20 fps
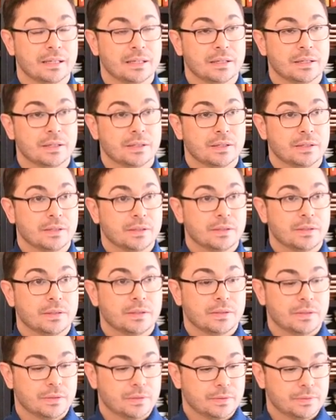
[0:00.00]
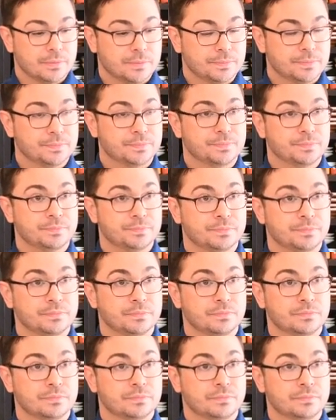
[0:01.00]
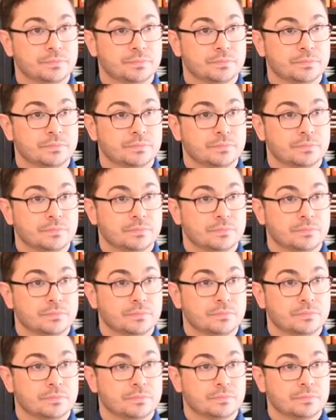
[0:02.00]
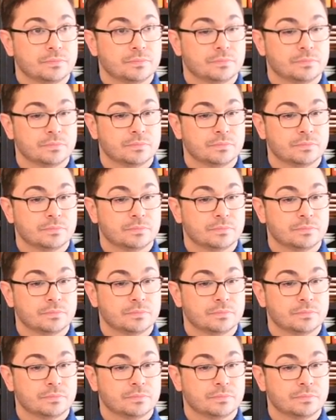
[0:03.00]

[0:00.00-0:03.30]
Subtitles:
No one is speaking in this clip.